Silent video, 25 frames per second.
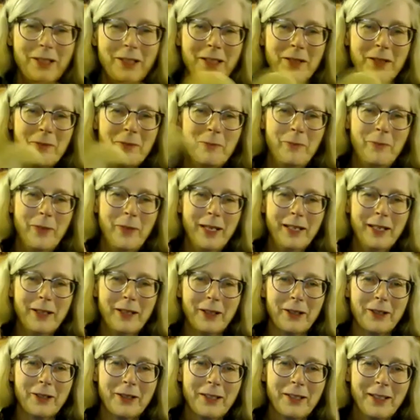just
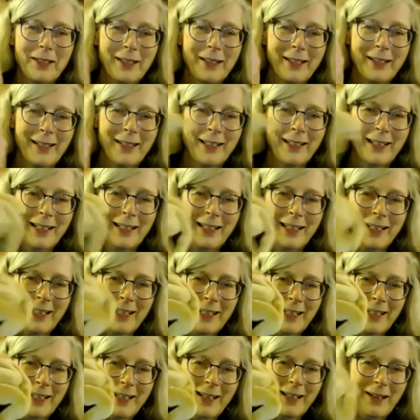bigger.
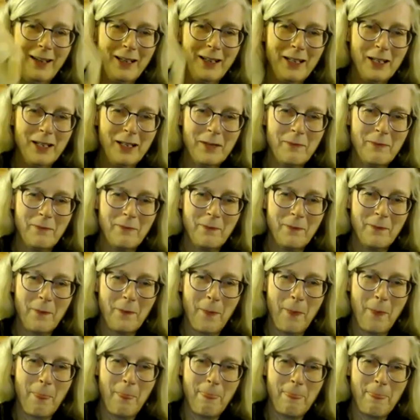Um,
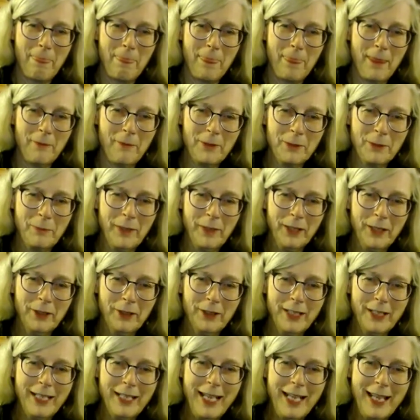it was bigger
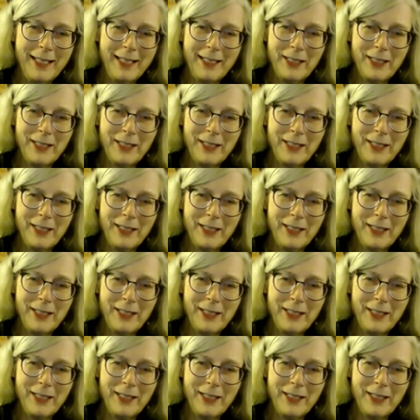and it had